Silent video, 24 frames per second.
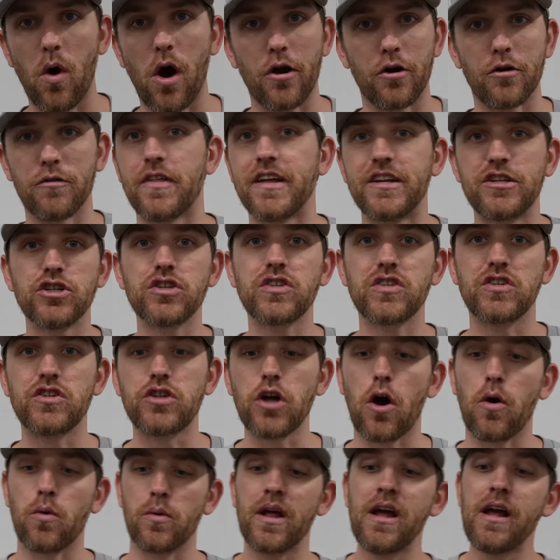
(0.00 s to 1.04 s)
water. They just
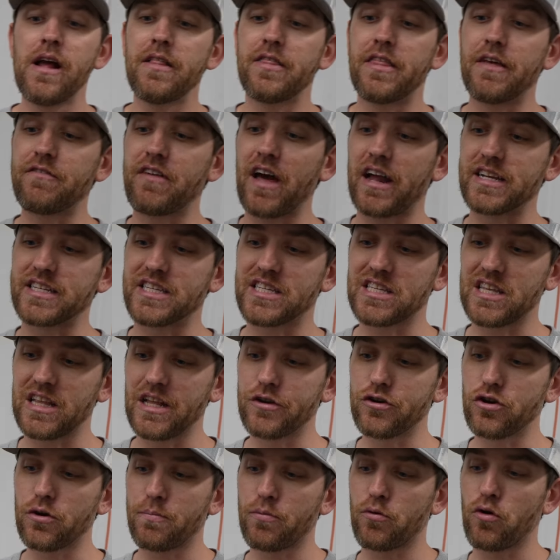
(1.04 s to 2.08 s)
don't. They've got a
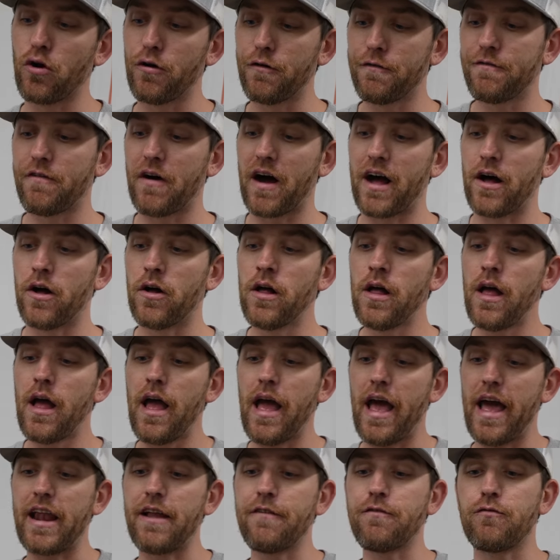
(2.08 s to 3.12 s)
slender profile,
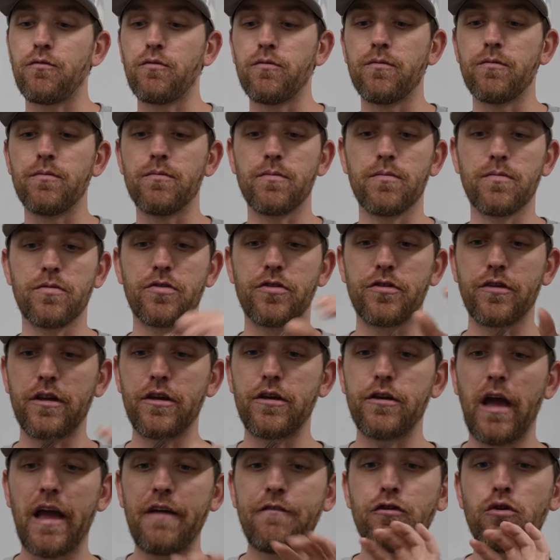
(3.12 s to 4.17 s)
and
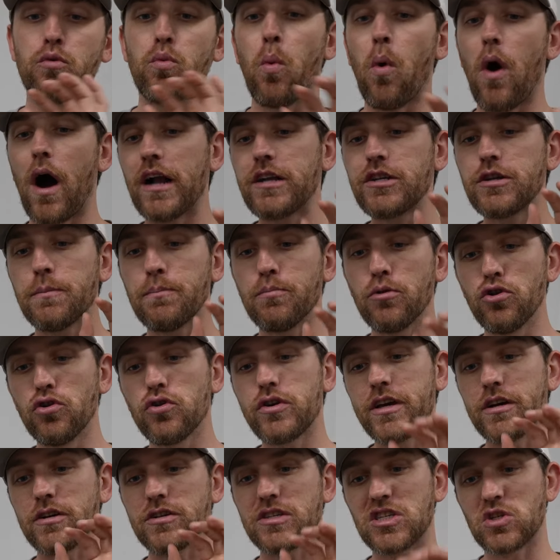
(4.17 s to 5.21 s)
if you watch a
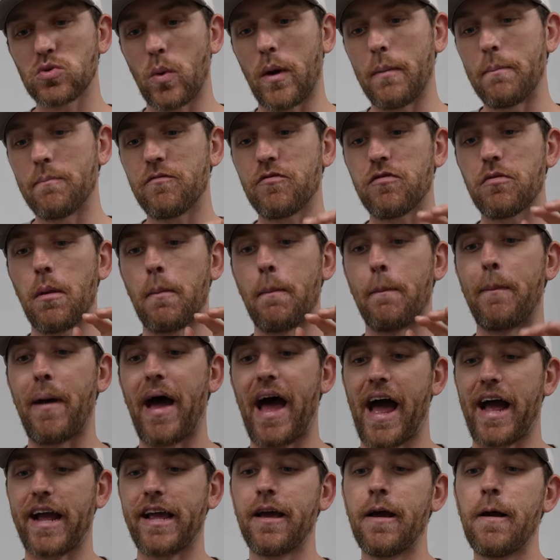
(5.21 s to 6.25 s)
bluegill swim from the
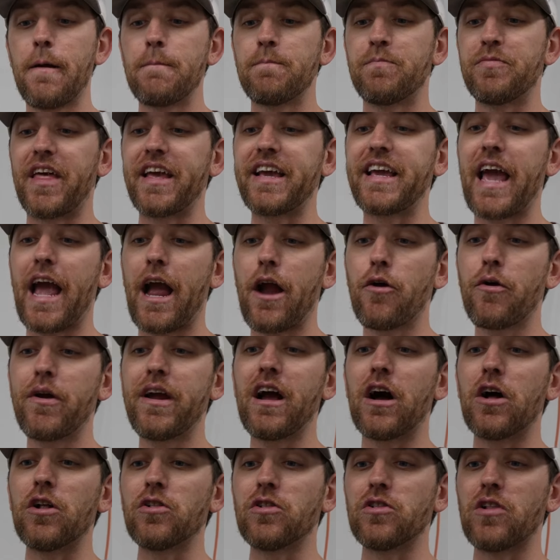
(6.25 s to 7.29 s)
back, they carry
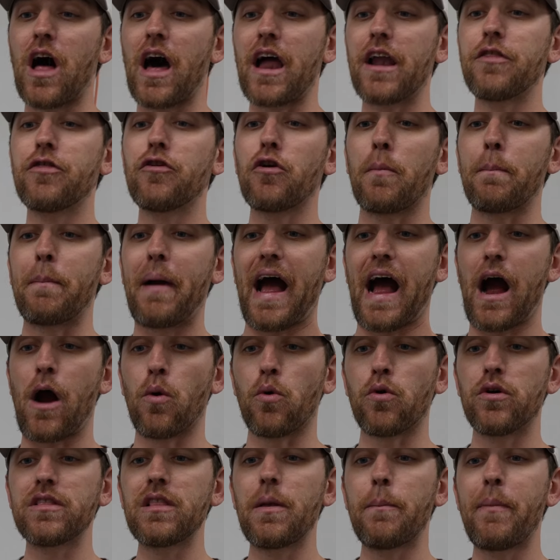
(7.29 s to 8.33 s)
a lot of their
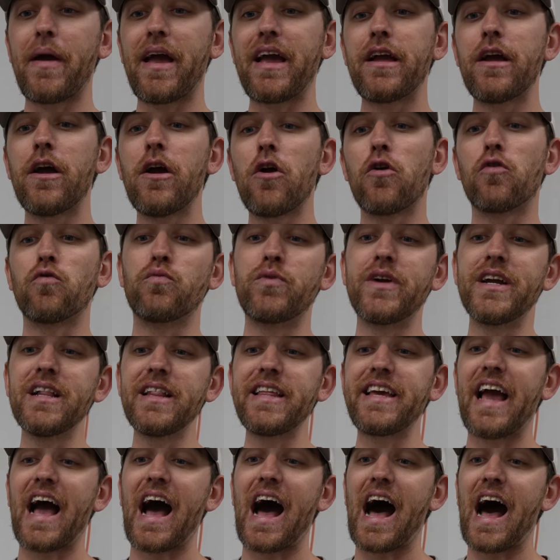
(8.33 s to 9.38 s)
power in the bait
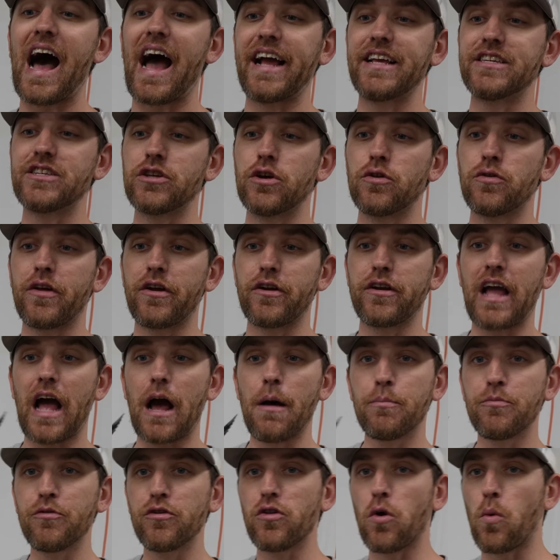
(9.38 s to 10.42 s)
really high. So they
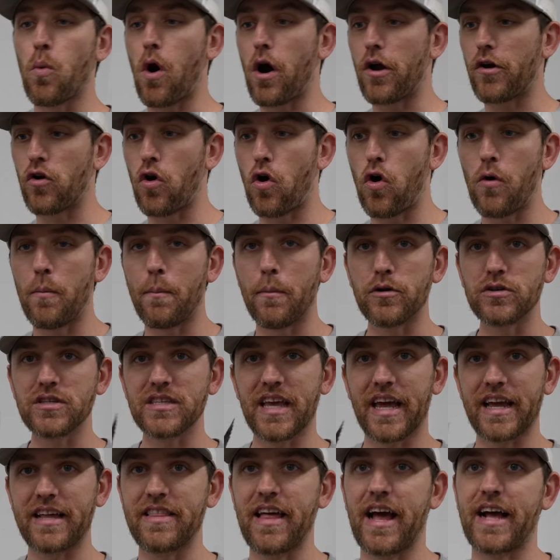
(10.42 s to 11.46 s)
come through the water almost
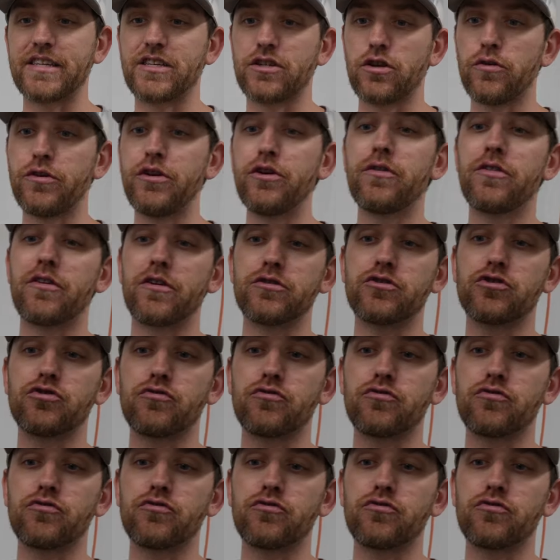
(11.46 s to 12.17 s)
like that. So they're